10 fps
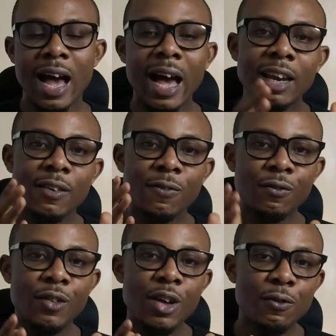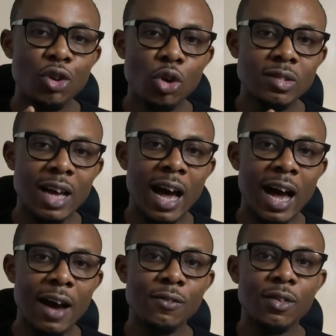And if you don't
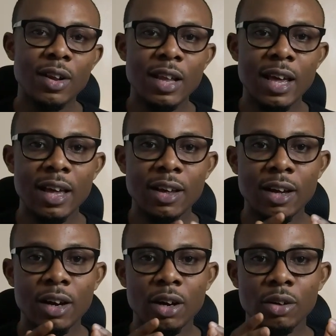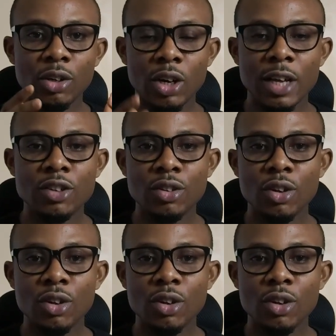have the knowledge